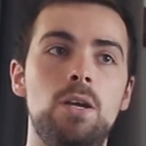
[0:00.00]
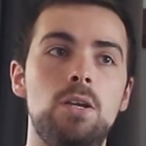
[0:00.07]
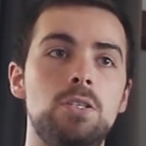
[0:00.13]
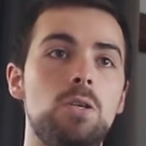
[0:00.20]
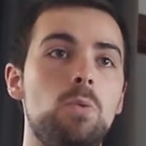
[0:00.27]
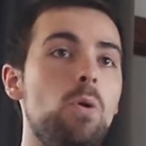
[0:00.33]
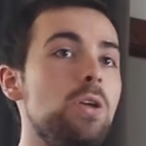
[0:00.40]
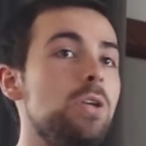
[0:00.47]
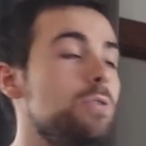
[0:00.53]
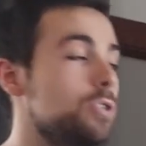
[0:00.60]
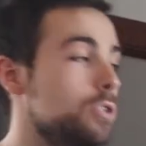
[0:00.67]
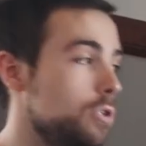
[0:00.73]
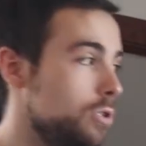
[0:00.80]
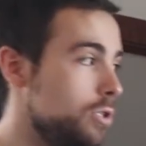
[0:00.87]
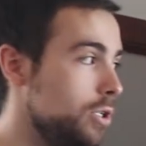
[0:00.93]
So what you
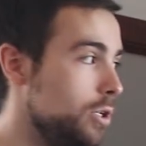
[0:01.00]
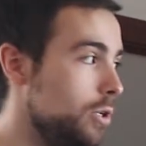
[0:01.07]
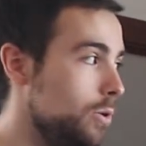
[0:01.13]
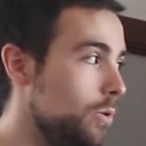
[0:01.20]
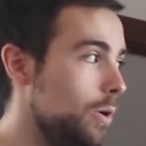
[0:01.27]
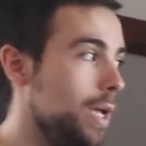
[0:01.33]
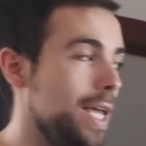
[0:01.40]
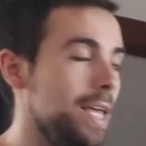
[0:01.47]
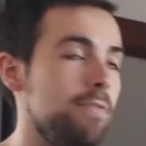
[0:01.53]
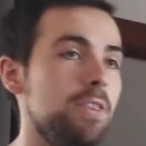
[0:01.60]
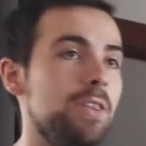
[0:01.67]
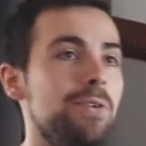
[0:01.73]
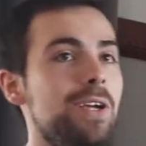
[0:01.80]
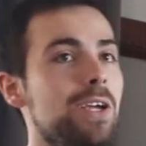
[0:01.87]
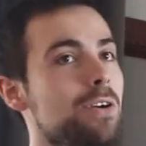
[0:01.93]
should do, even
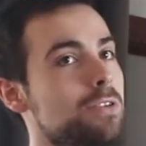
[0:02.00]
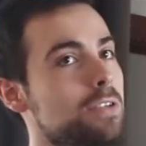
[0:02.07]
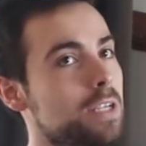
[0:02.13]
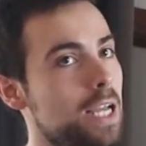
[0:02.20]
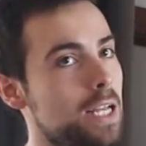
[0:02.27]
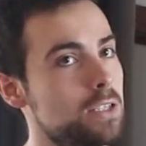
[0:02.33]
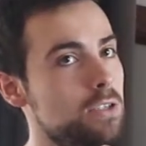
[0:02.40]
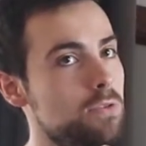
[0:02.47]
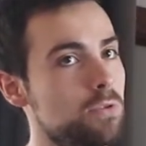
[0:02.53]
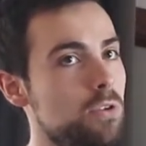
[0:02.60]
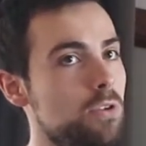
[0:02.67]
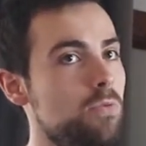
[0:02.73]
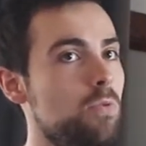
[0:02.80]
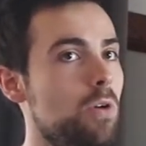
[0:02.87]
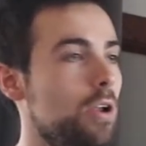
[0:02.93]
though it goes against the rule
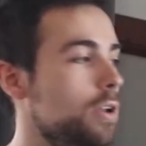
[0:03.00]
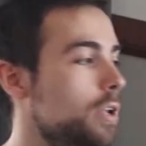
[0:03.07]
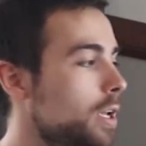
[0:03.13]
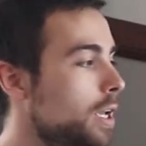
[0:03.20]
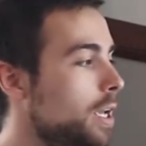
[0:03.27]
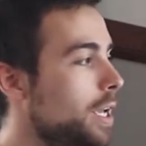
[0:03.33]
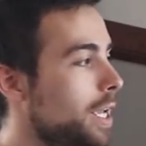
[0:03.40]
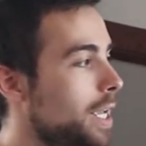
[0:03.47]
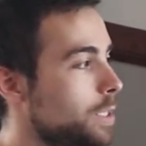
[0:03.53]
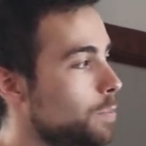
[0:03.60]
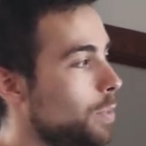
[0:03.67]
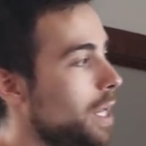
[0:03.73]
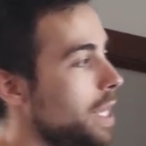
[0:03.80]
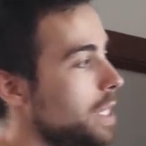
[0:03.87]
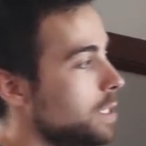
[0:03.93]
of one, is
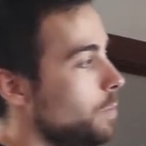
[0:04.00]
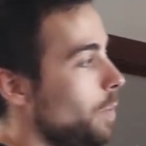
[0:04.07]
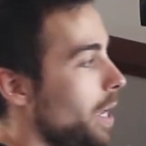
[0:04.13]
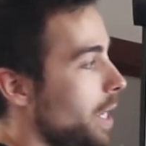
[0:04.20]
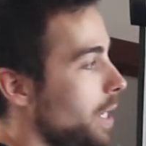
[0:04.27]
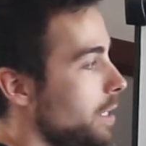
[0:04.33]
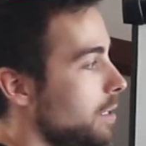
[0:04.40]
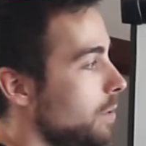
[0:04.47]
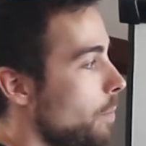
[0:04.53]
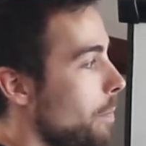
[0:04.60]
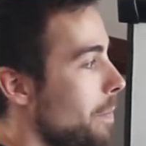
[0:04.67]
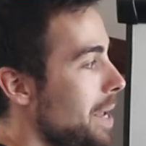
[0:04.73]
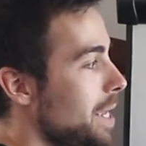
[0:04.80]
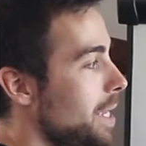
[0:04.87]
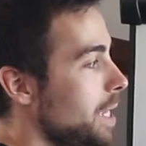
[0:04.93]
play a spade,
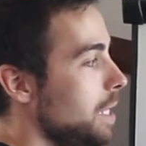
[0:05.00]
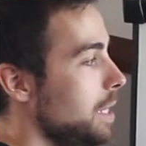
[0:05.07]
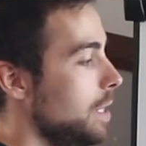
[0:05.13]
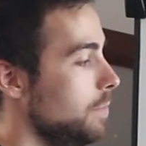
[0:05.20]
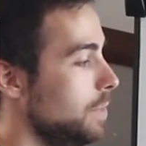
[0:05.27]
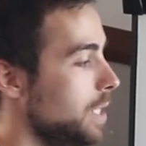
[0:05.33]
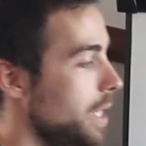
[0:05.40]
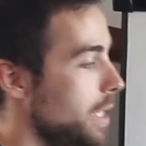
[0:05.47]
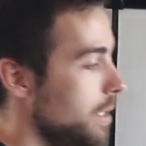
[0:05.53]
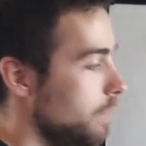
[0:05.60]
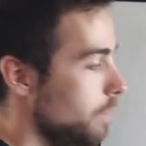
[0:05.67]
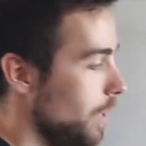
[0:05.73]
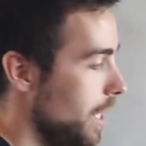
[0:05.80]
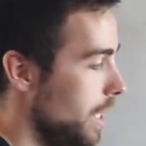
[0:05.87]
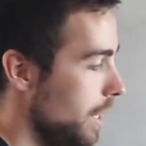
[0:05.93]
making them
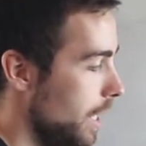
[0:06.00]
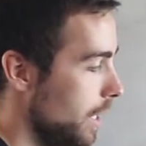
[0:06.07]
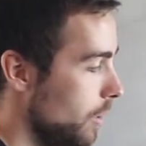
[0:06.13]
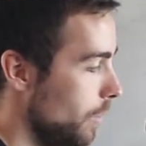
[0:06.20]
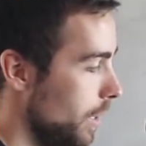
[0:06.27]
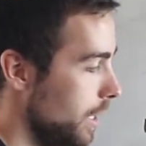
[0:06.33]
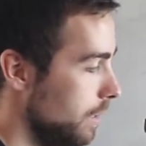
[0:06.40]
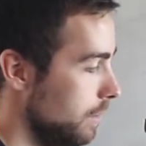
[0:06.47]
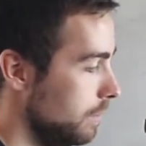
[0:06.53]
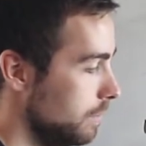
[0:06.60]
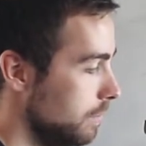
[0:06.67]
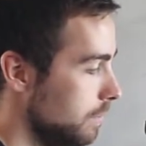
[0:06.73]
play their queen.